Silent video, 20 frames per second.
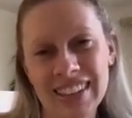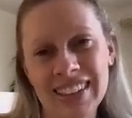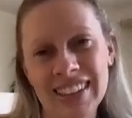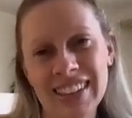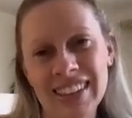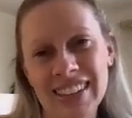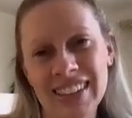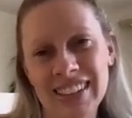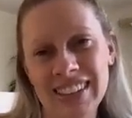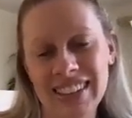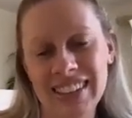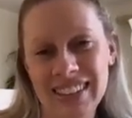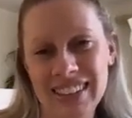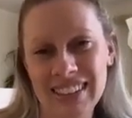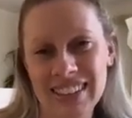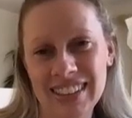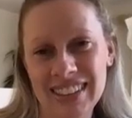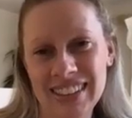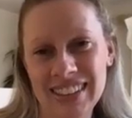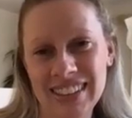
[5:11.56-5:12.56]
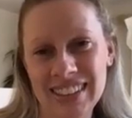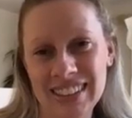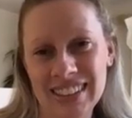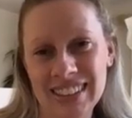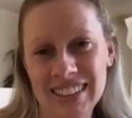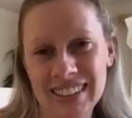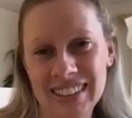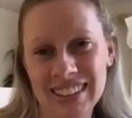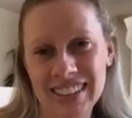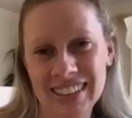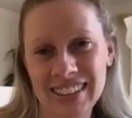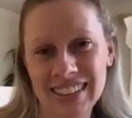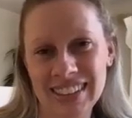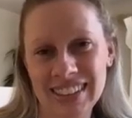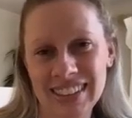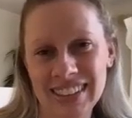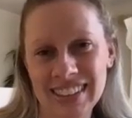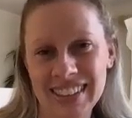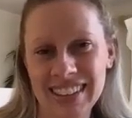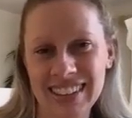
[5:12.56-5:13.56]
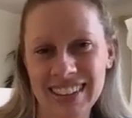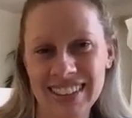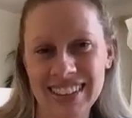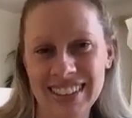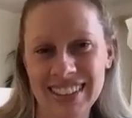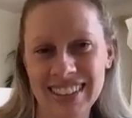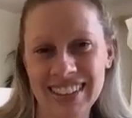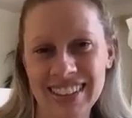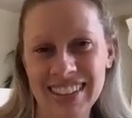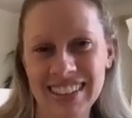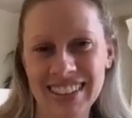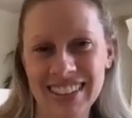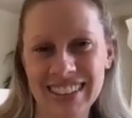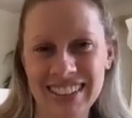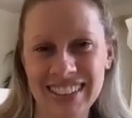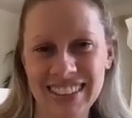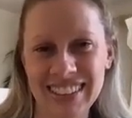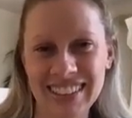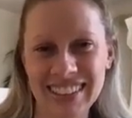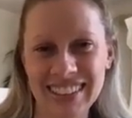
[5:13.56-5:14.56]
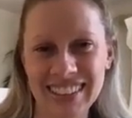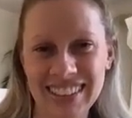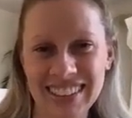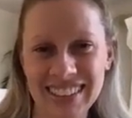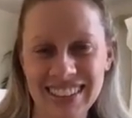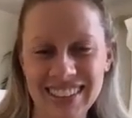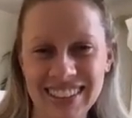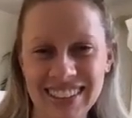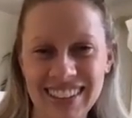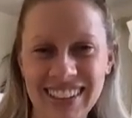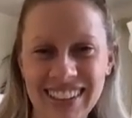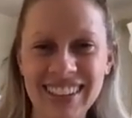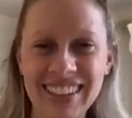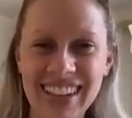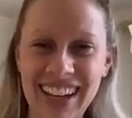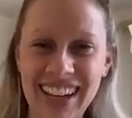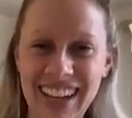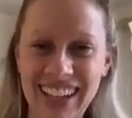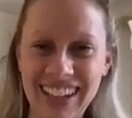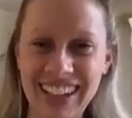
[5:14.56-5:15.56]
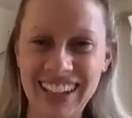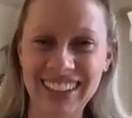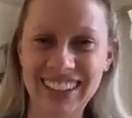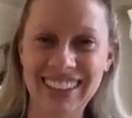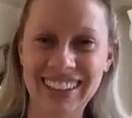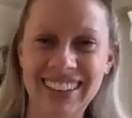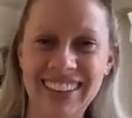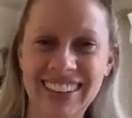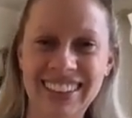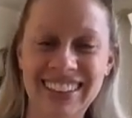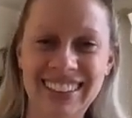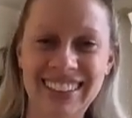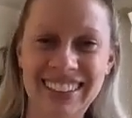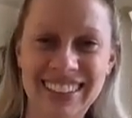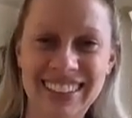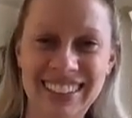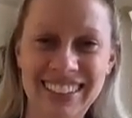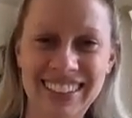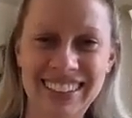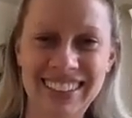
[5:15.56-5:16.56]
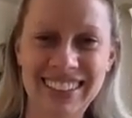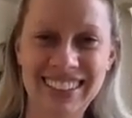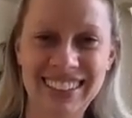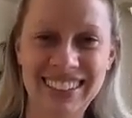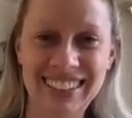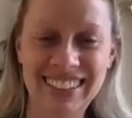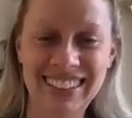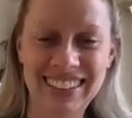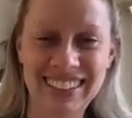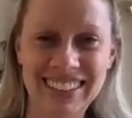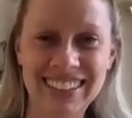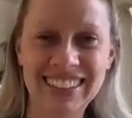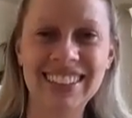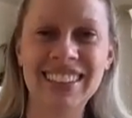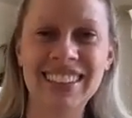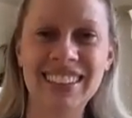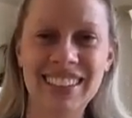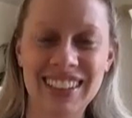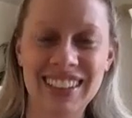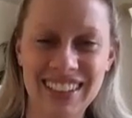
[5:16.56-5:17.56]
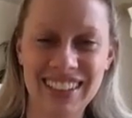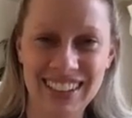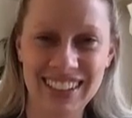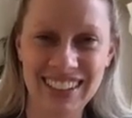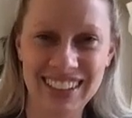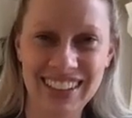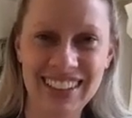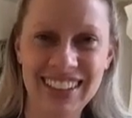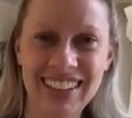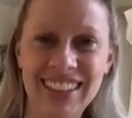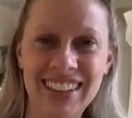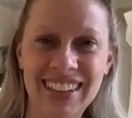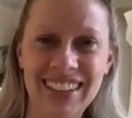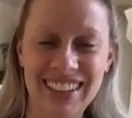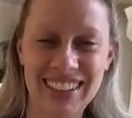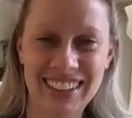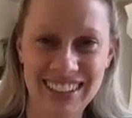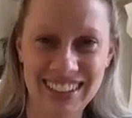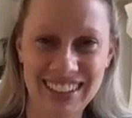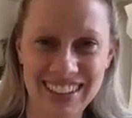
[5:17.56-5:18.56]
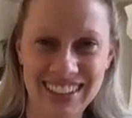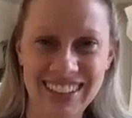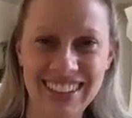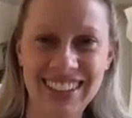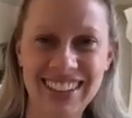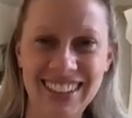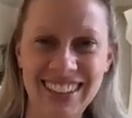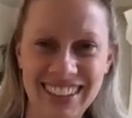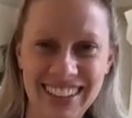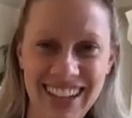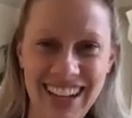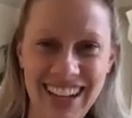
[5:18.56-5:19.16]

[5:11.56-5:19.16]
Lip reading: The person shown says nothing.